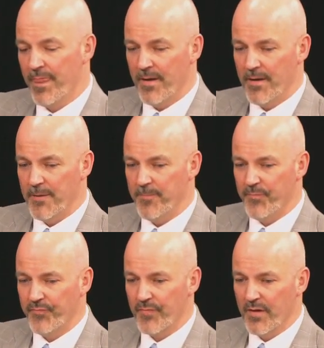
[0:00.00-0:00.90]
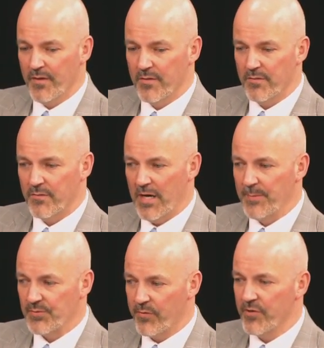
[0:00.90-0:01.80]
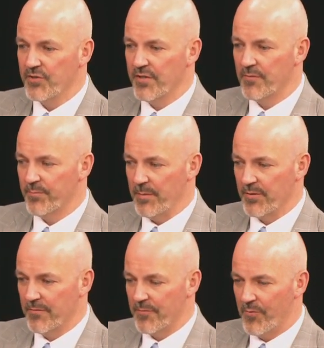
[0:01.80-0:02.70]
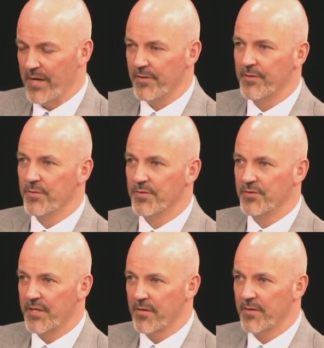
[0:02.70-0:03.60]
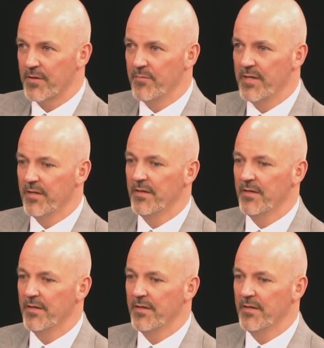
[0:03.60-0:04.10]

Um, Rob Swearingen, the Republican from Rhinelander, who's the chair of the committee.